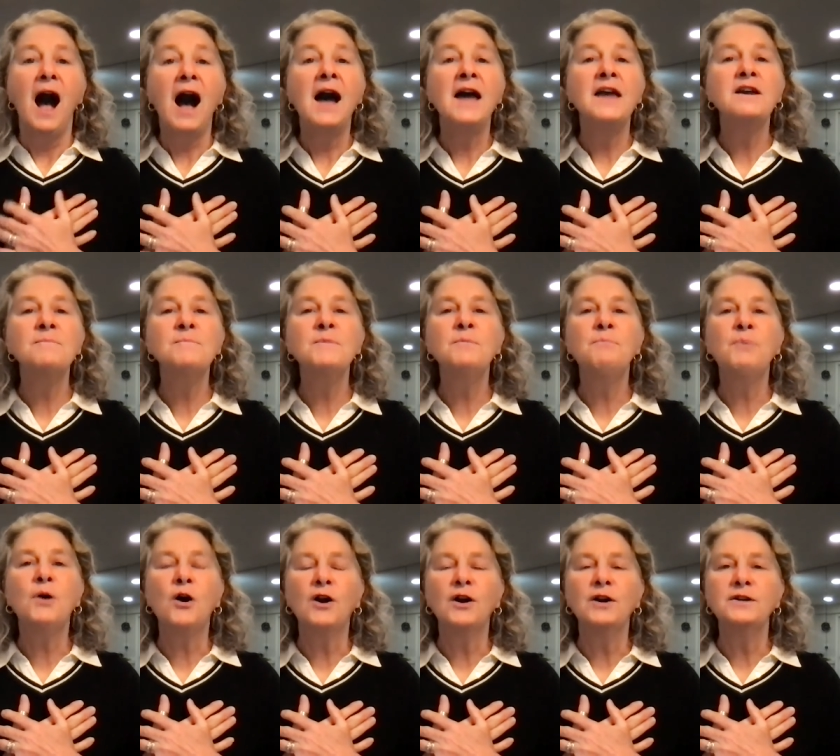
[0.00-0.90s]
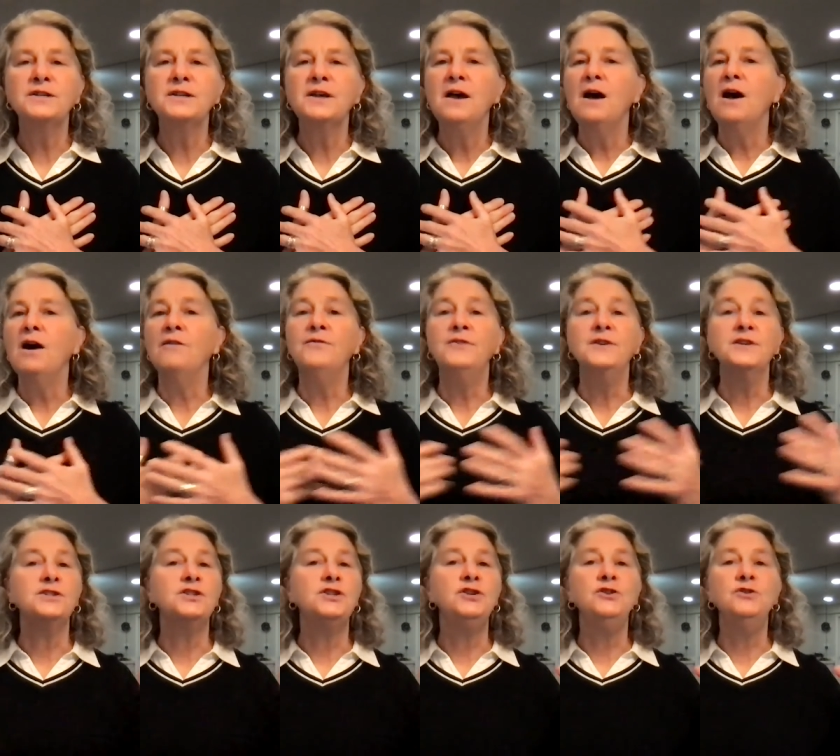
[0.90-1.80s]
I am a part of
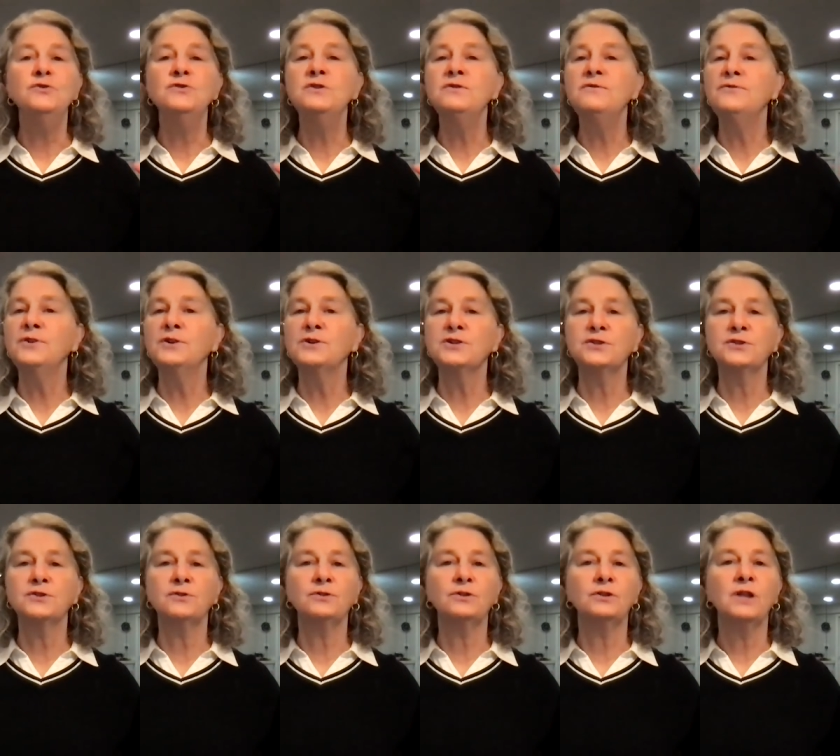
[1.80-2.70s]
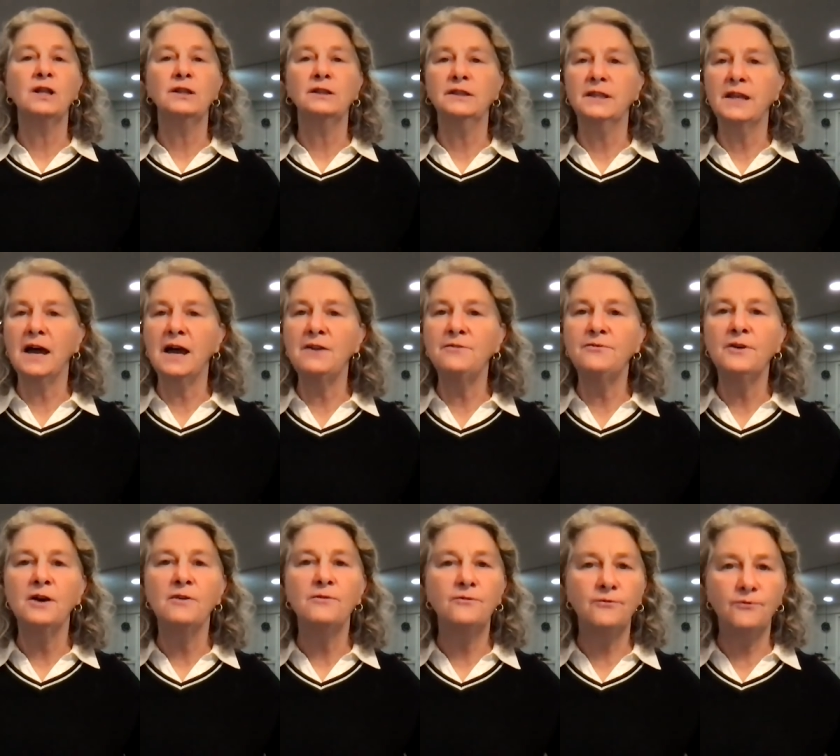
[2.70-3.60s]
this universal life
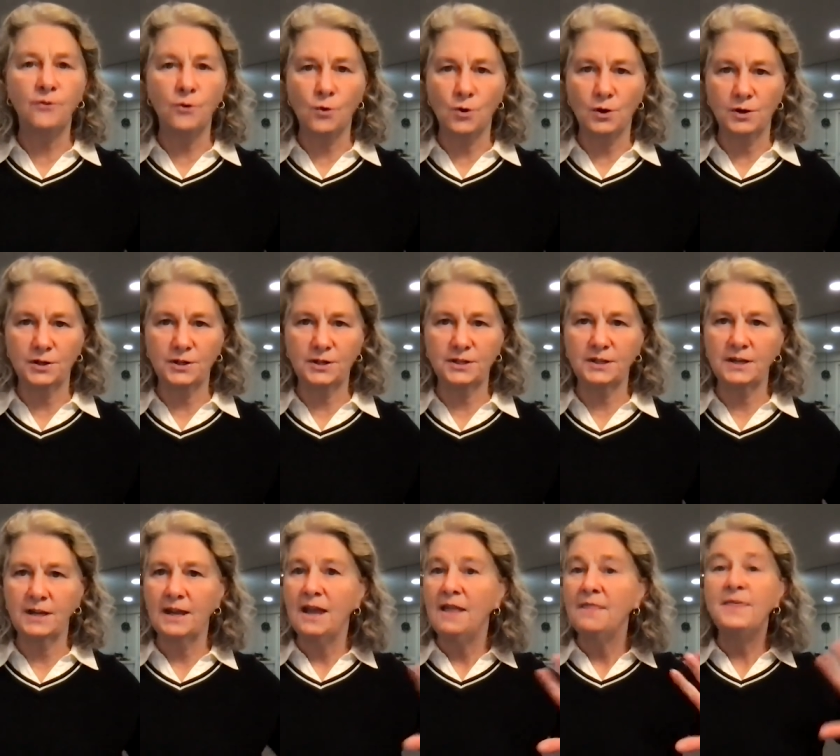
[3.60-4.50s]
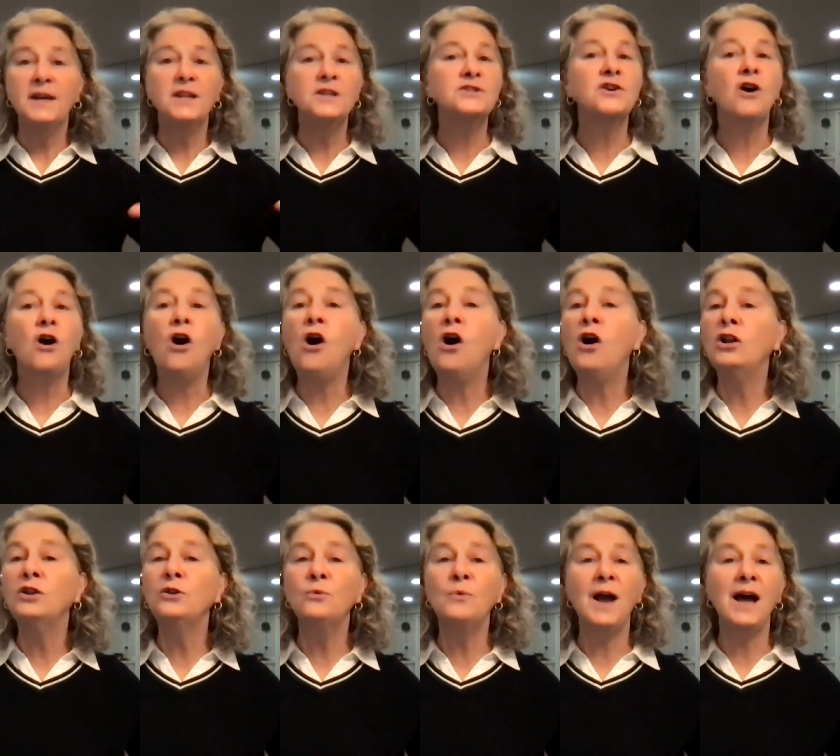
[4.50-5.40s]
force that is
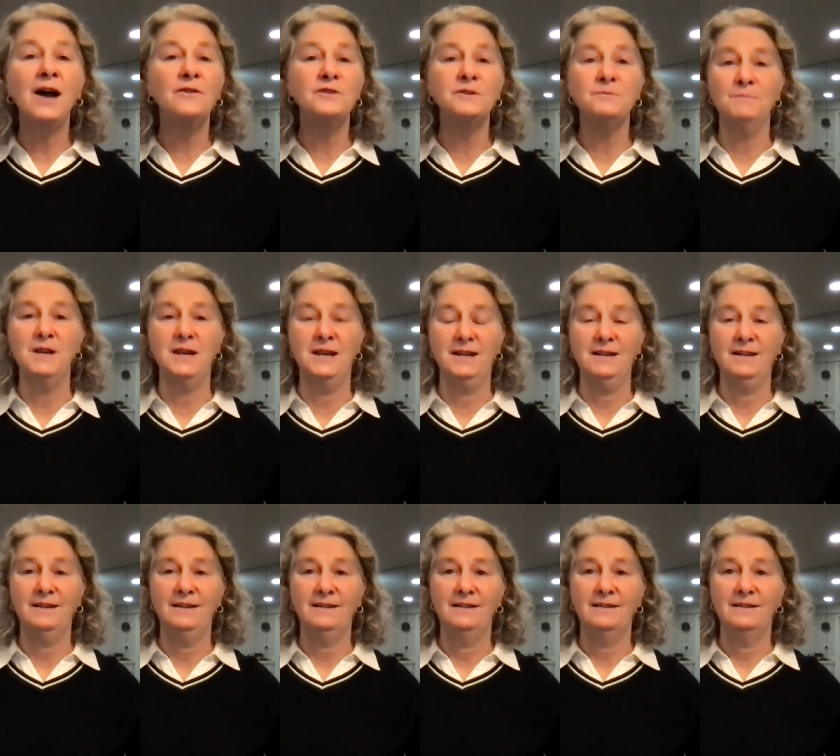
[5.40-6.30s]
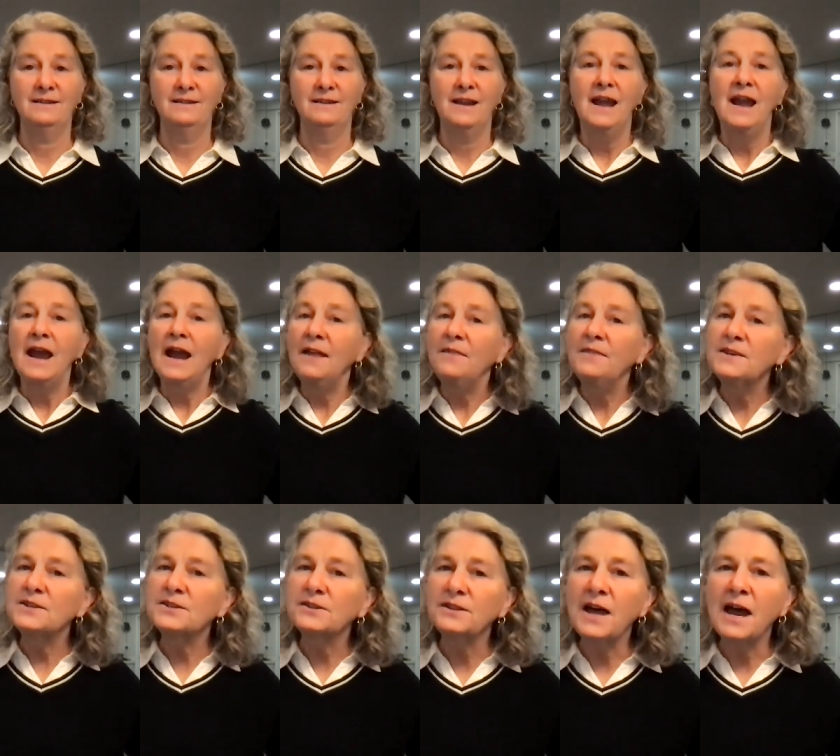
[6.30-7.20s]
all around me. And
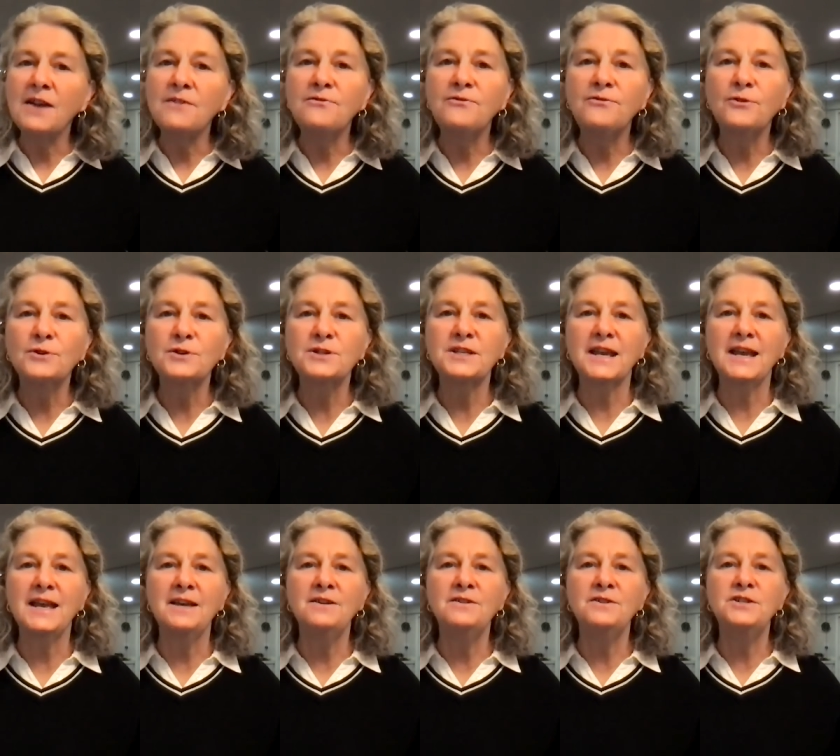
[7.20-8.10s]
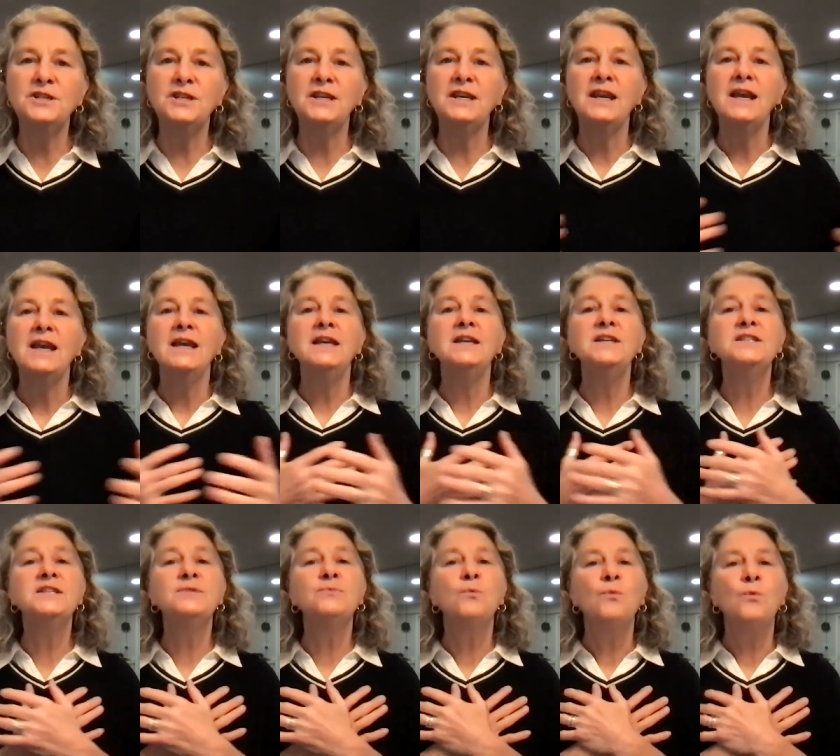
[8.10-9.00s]
this life force energy
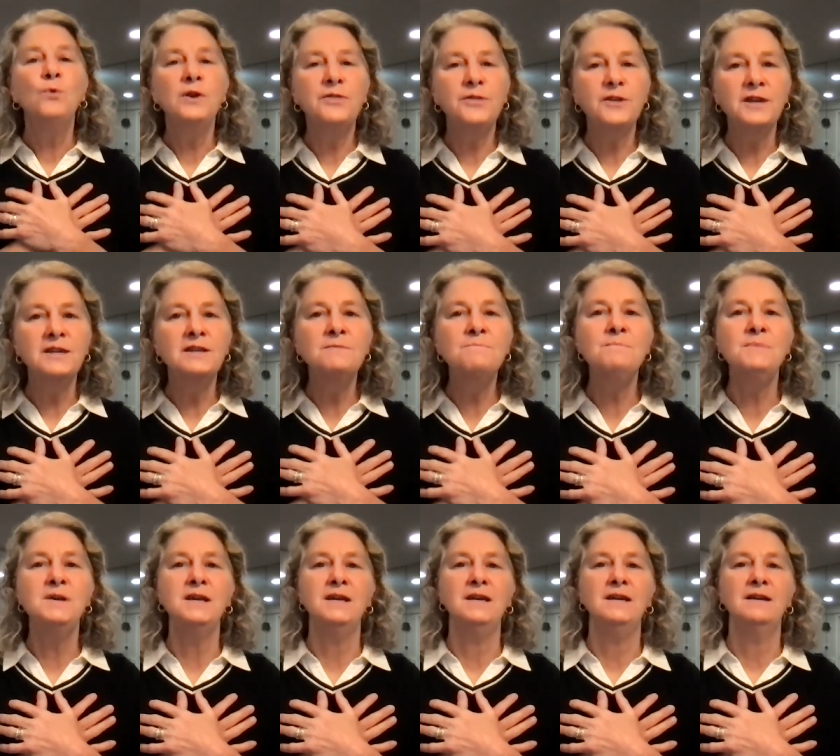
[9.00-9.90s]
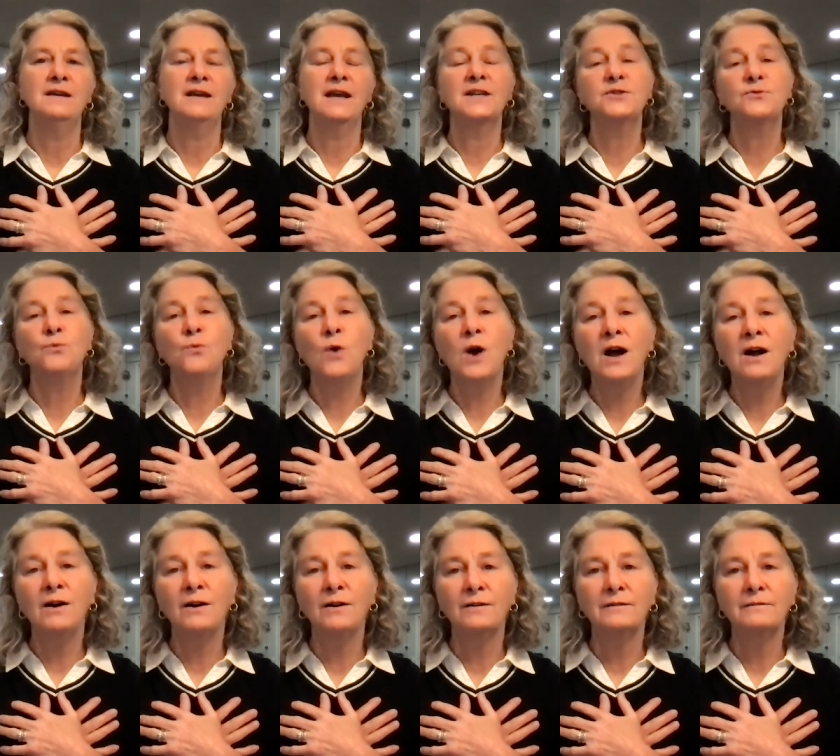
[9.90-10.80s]
is within me as
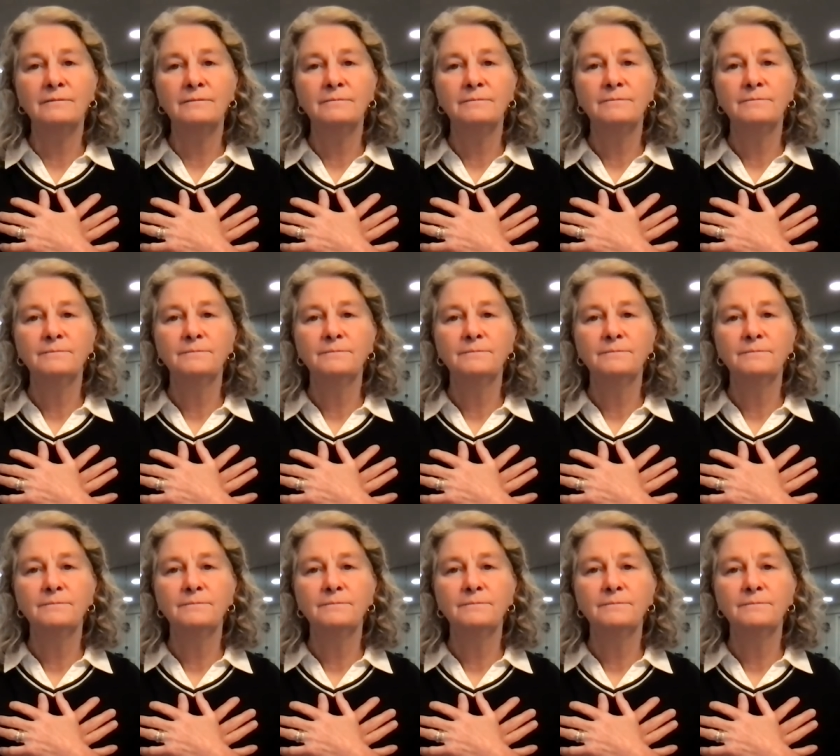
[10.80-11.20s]
well.